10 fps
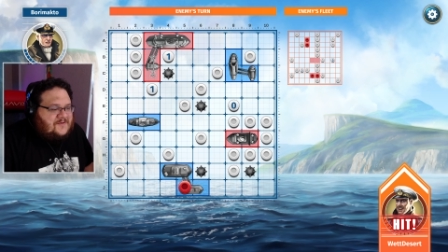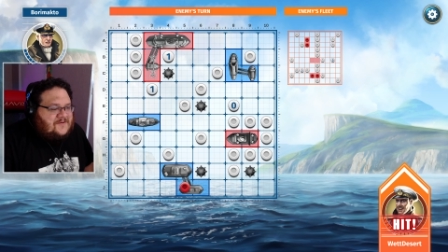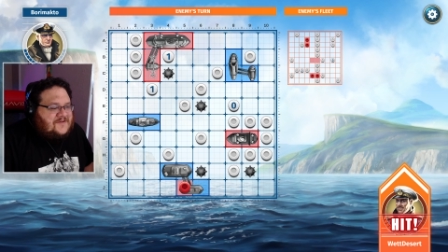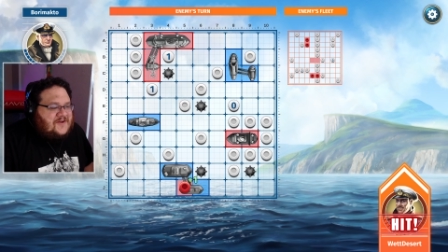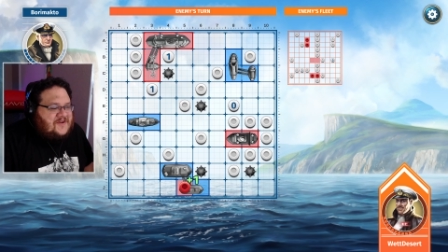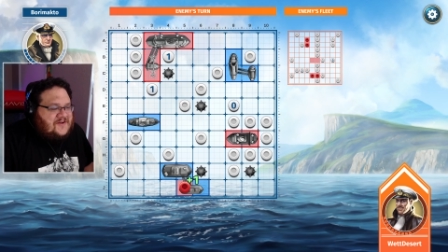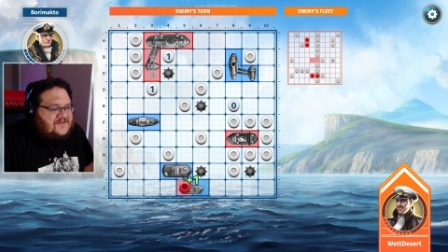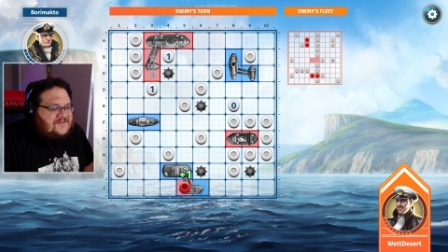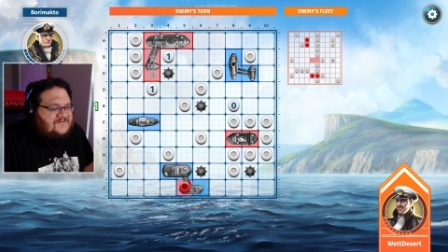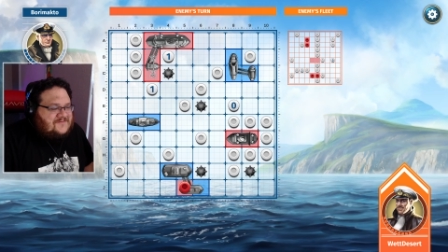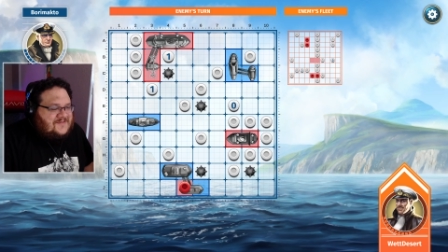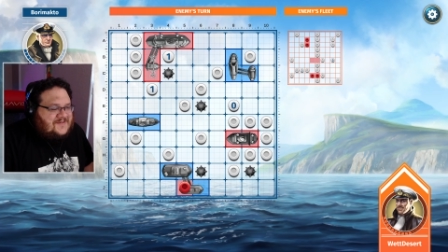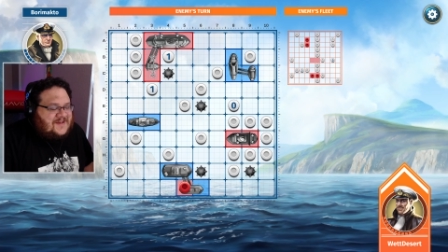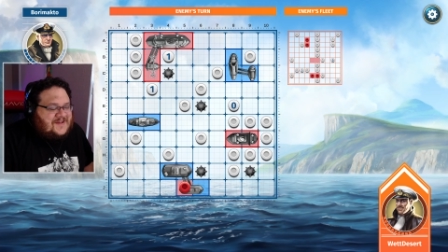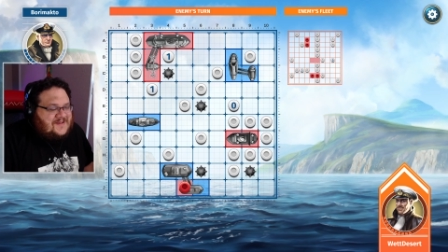okay,
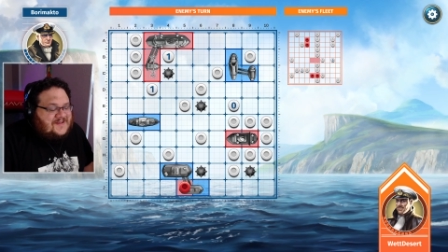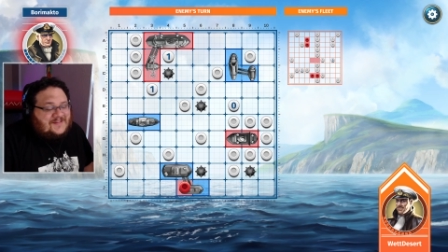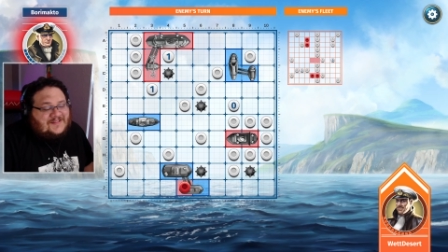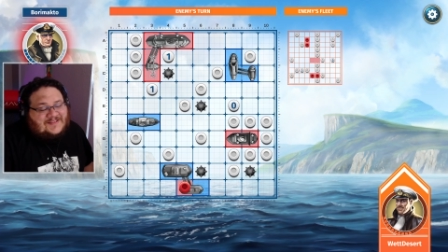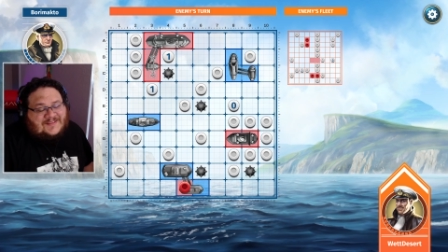okay, uh, that's